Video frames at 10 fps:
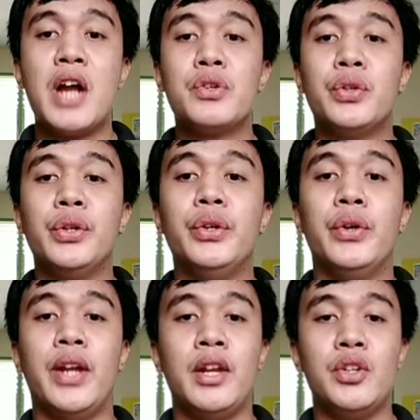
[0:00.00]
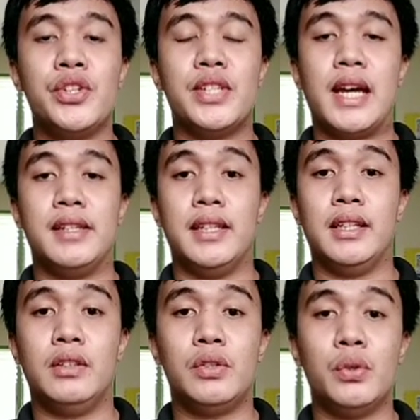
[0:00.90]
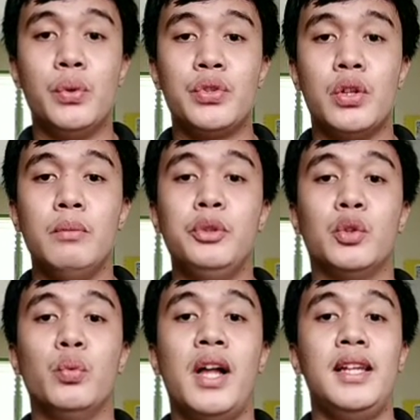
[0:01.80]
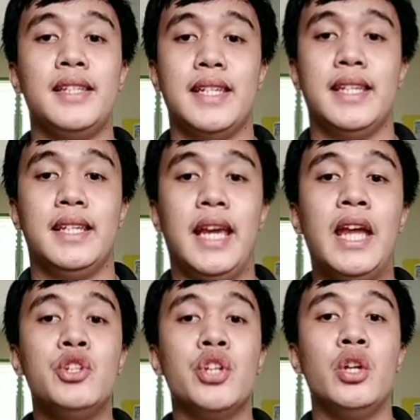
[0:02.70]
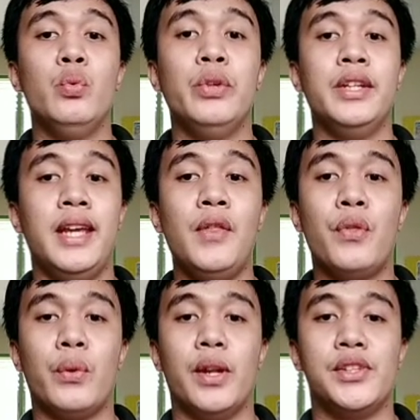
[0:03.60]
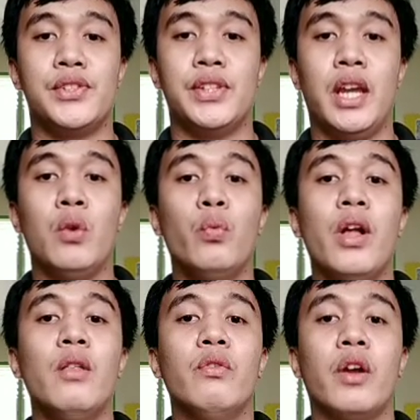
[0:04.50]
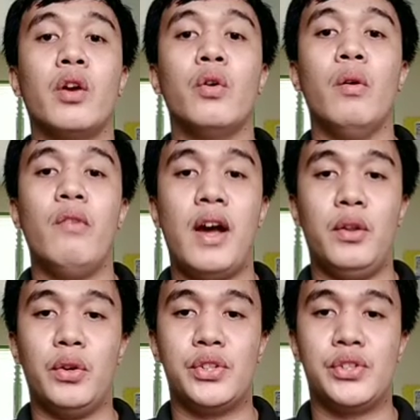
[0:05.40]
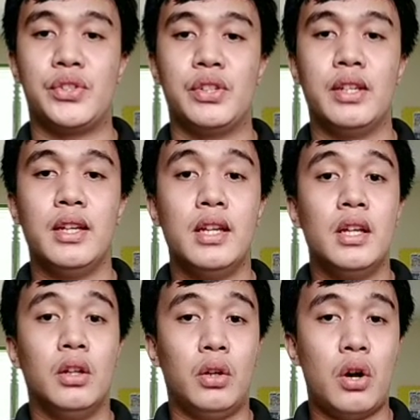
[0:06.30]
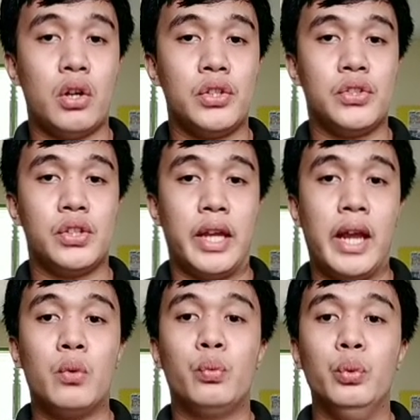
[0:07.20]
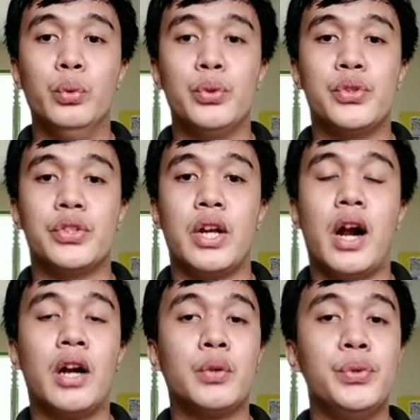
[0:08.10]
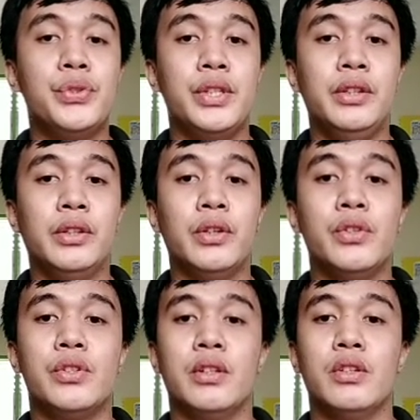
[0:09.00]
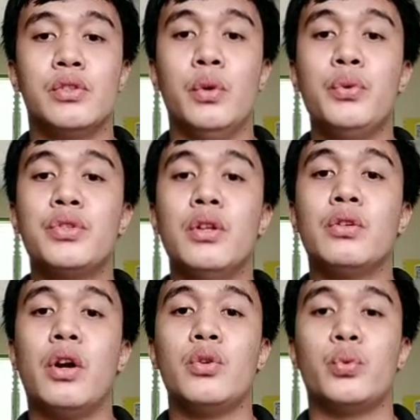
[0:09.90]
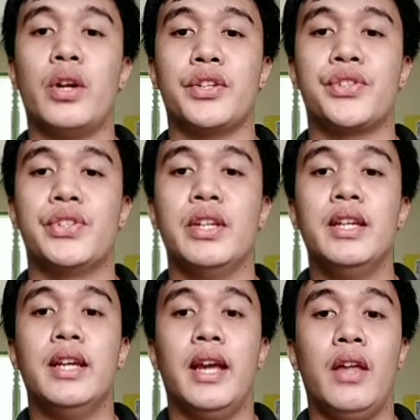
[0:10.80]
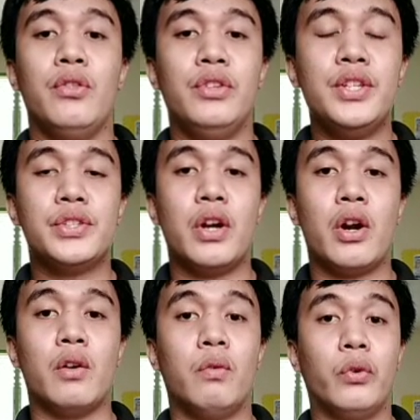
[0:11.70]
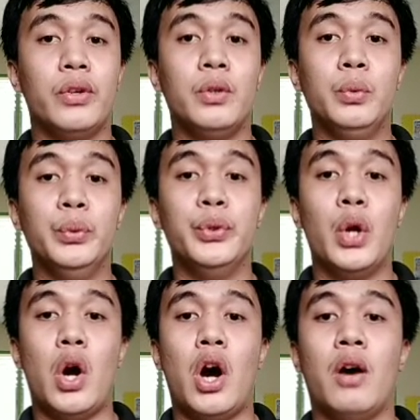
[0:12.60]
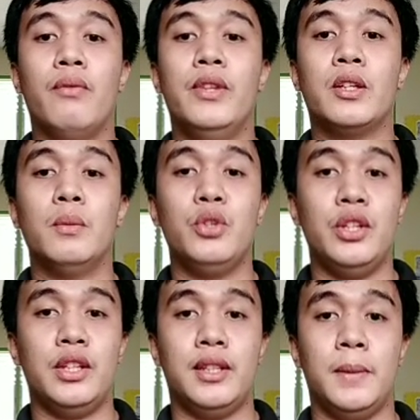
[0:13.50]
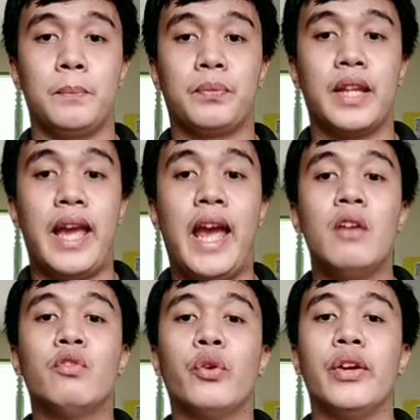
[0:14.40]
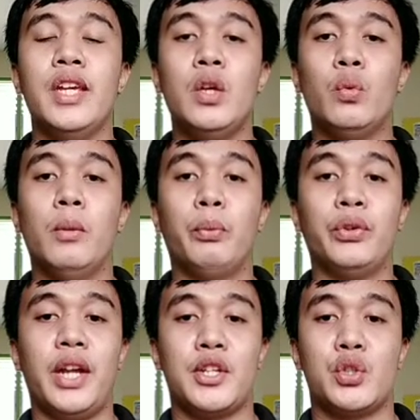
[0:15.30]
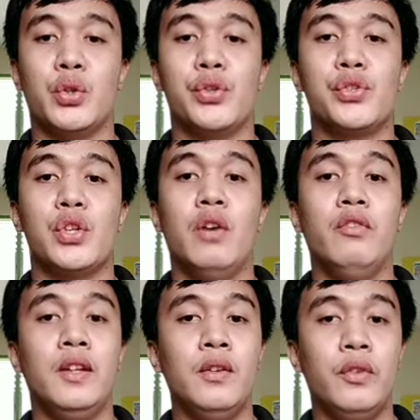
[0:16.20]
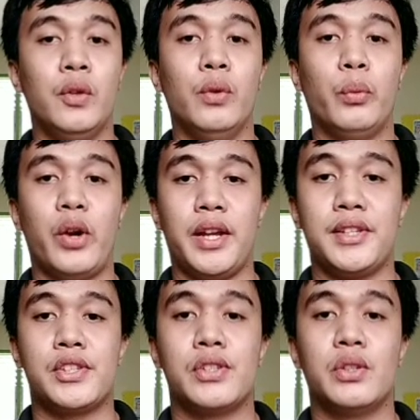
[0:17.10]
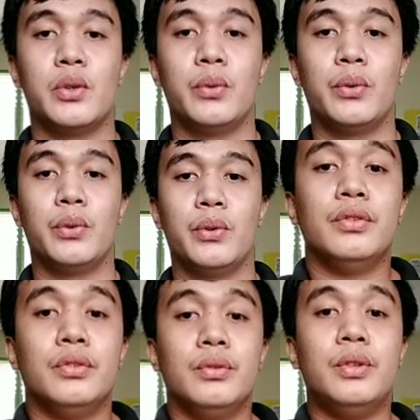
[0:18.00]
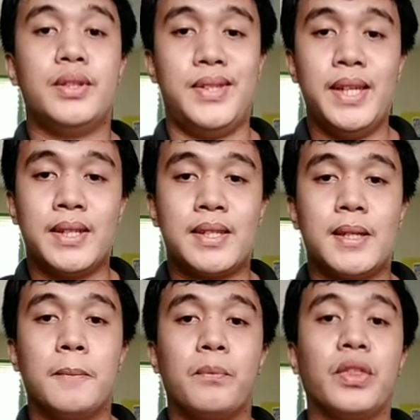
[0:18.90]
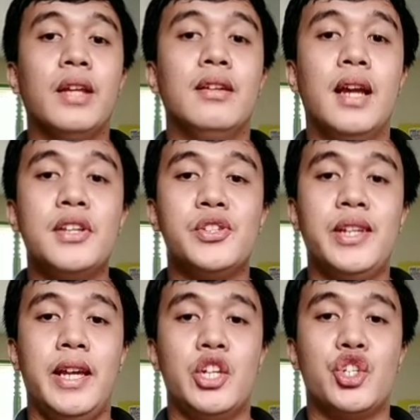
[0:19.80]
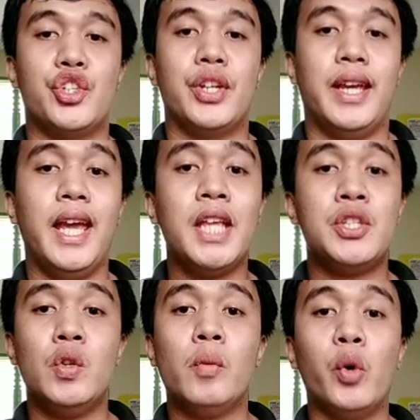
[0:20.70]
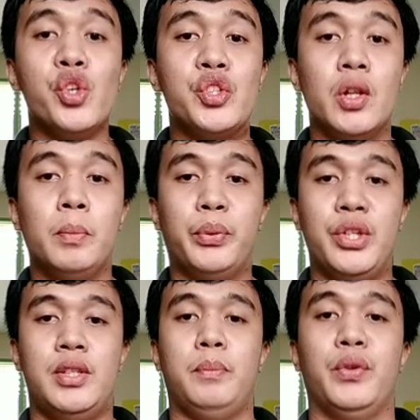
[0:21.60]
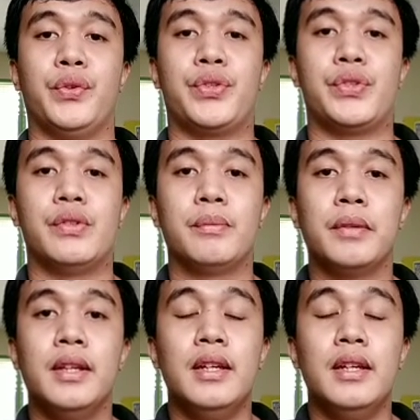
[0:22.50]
anchored on understanding the social mutuality and genuine interest in welfare of others. Laws and rules are considered social contracts, and these are for the good of the community and for equal protections of individual rights. The sixth and last stage is universal principles.